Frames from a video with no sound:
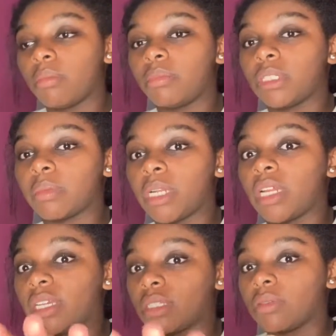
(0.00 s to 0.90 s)
Doesn't mean I
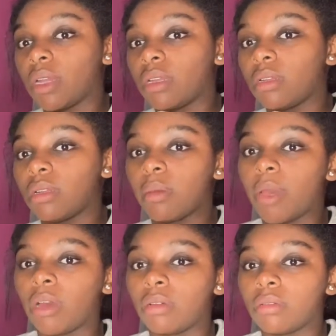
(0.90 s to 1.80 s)
like to write
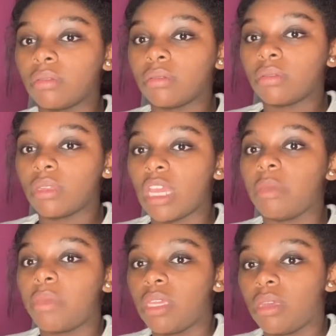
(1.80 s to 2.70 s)
about
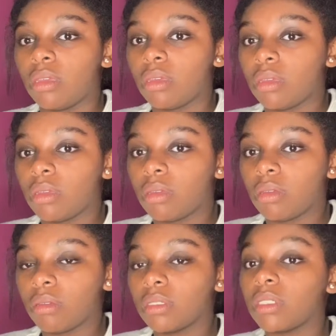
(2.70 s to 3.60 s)
AP
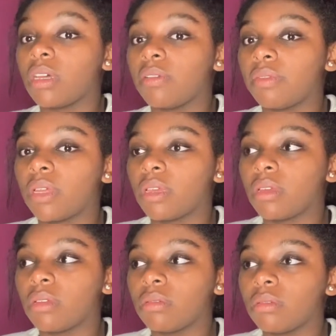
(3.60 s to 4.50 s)
stuff, like
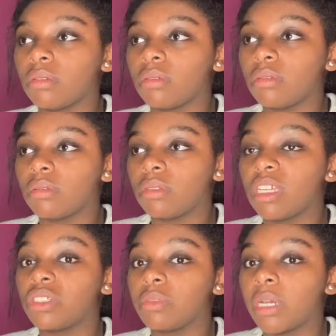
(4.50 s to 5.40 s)
the
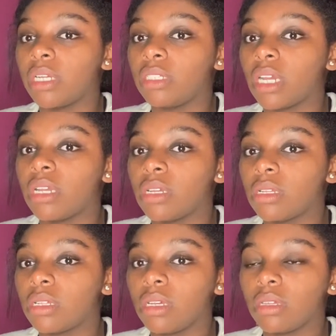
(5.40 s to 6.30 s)
history behind China.
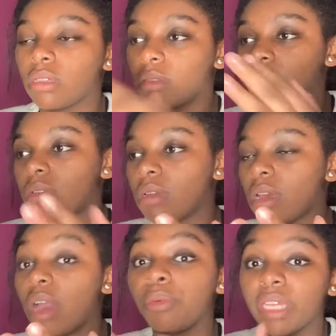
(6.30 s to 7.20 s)
Like,
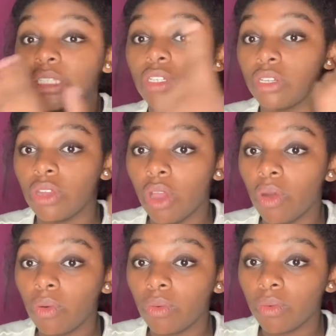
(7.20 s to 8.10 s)
I would like to
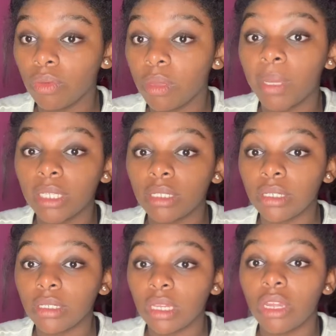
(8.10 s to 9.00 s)
know the
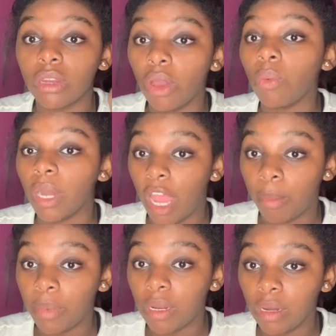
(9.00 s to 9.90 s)
basics and know what
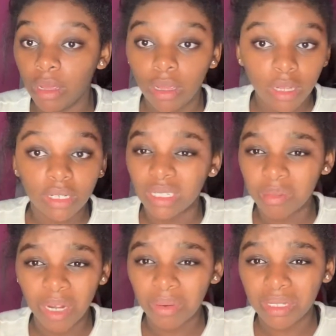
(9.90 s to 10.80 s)
happened. Doesn't
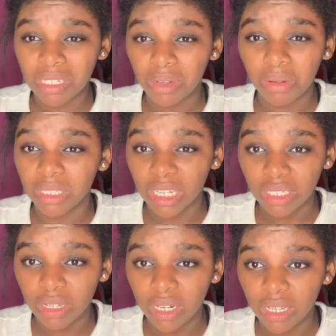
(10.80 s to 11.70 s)
mean I want to take a whole test
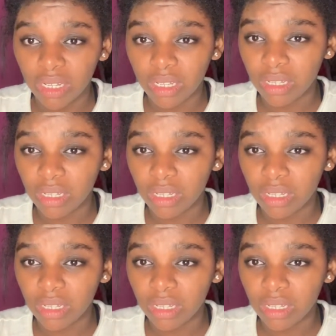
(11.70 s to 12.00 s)
on it.